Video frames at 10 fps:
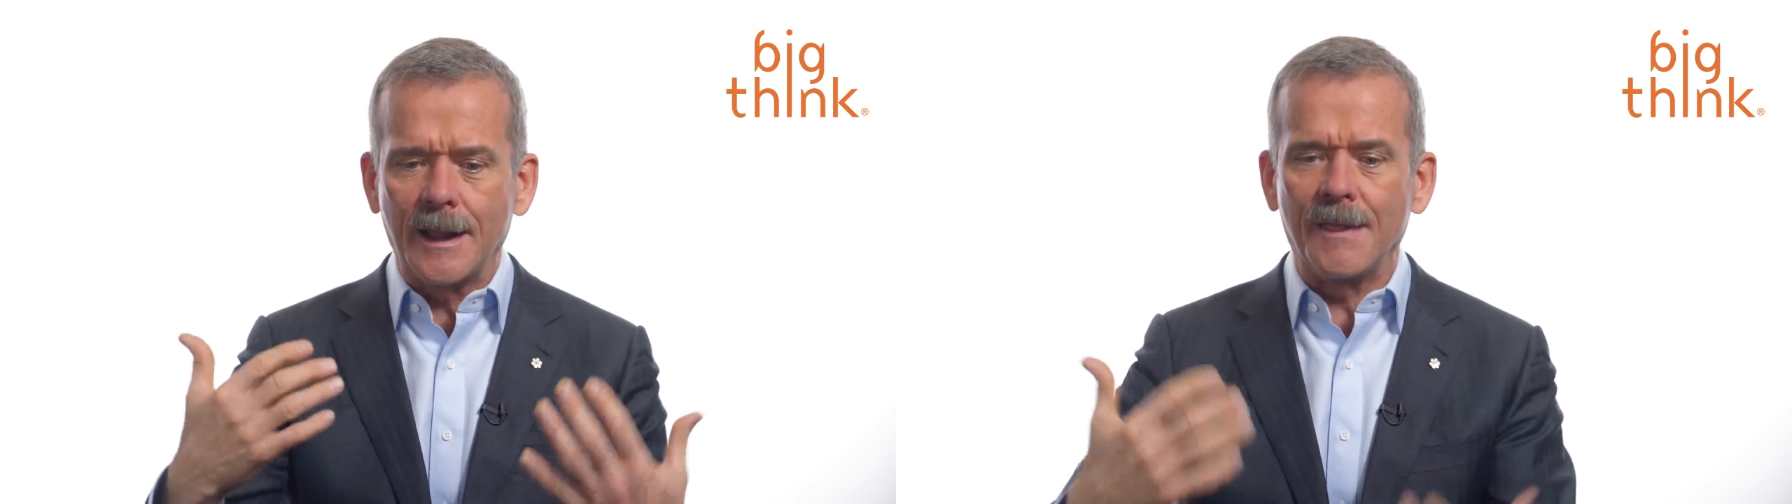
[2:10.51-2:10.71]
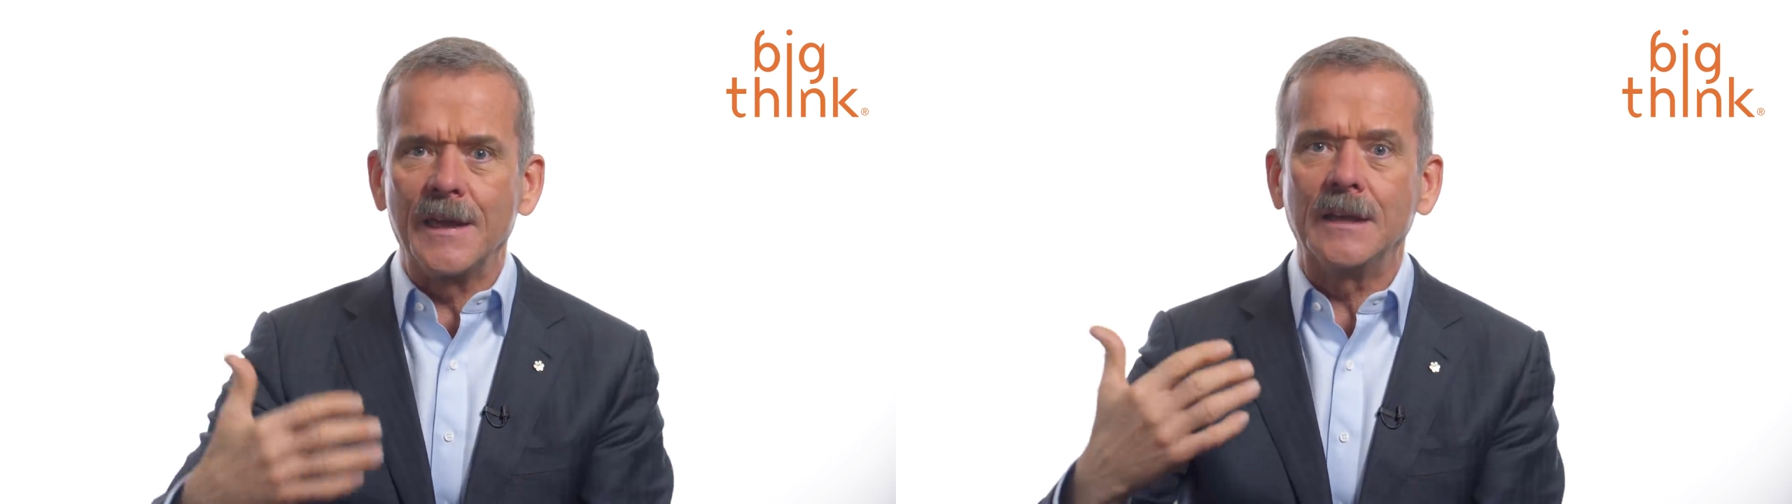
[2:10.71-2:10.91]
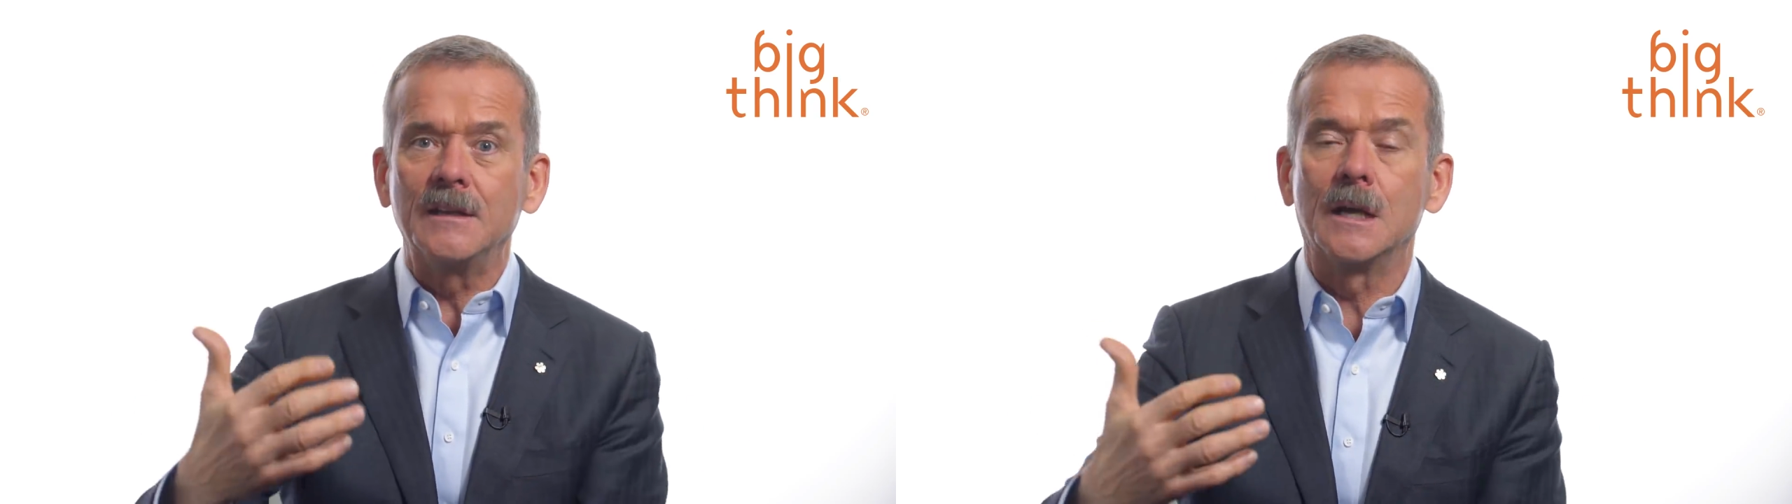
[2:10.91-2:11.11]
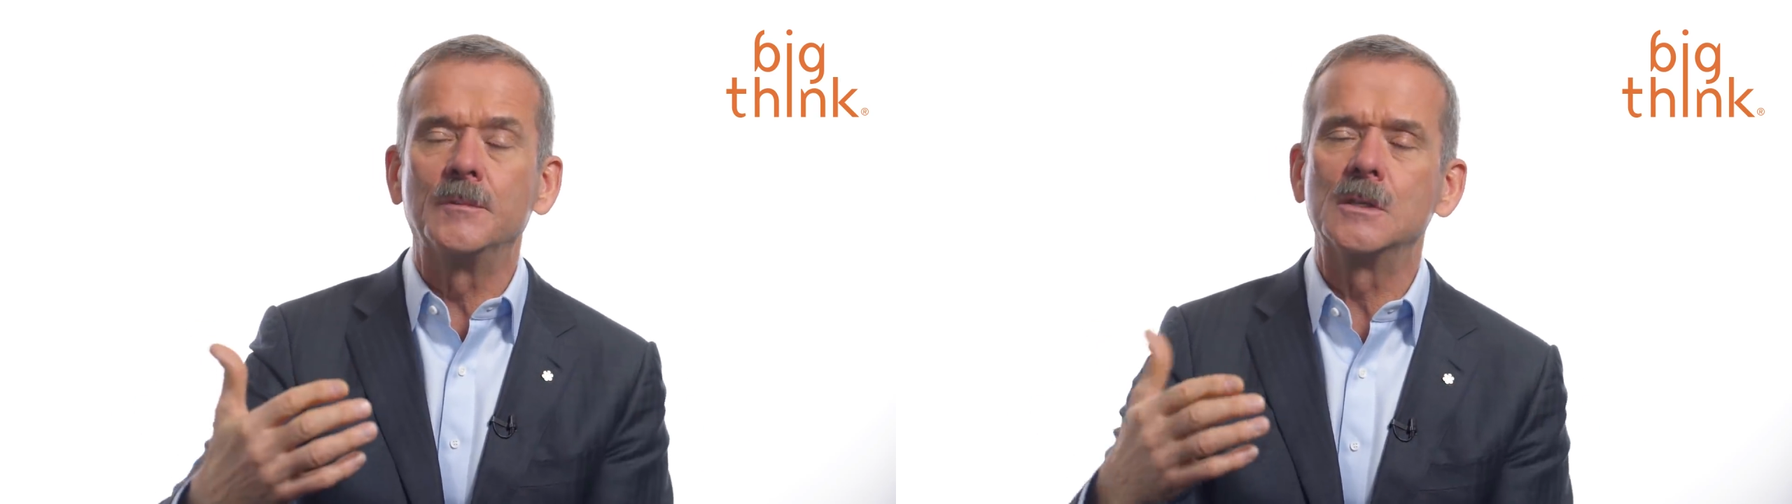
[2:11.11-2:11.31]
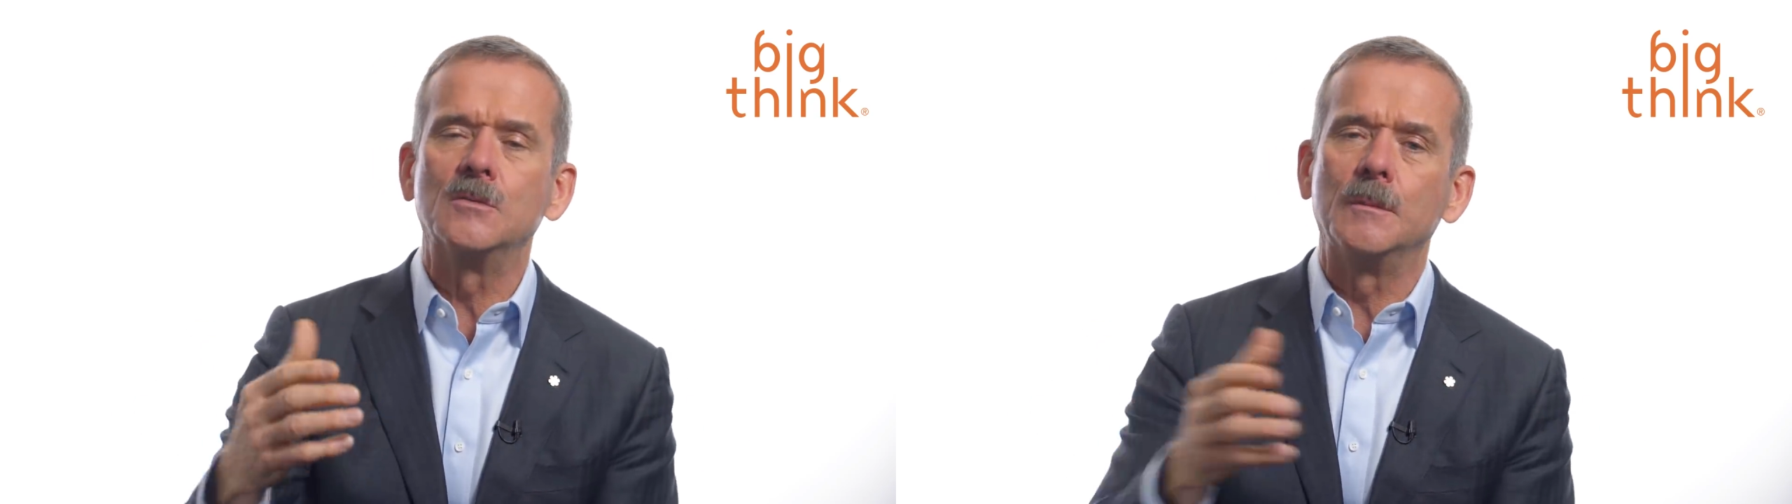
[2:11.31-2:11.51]
And then
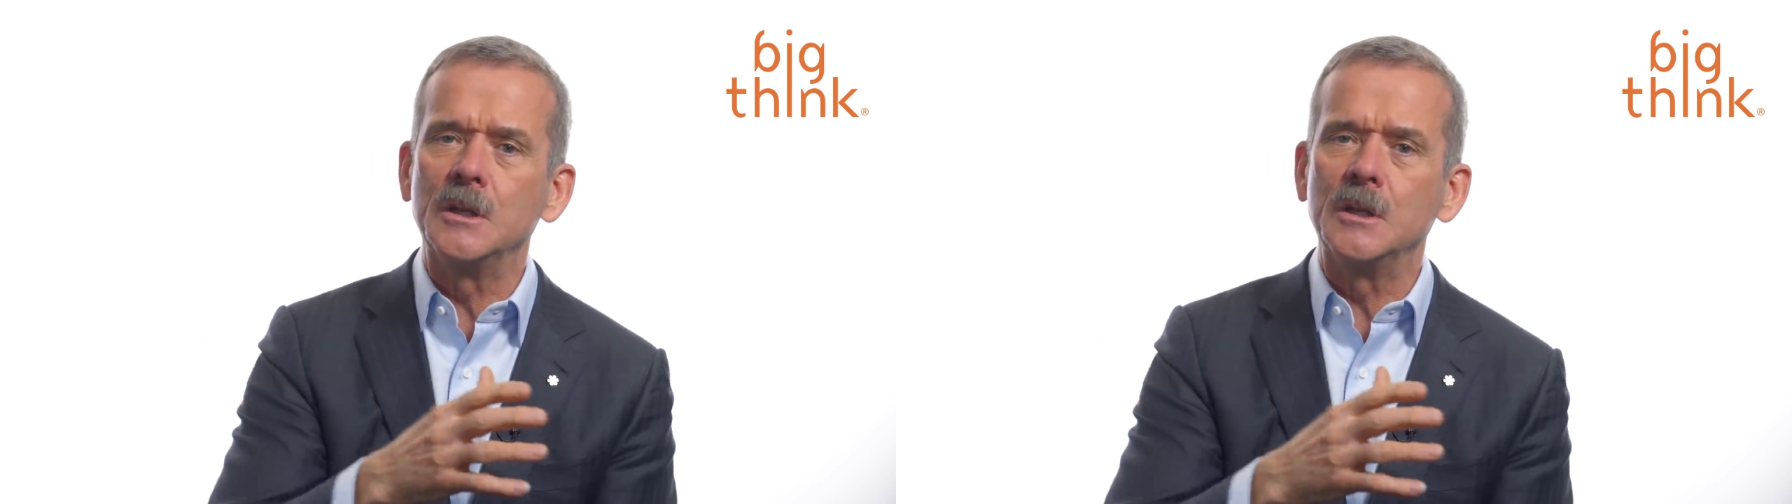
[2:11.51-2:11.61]
come to a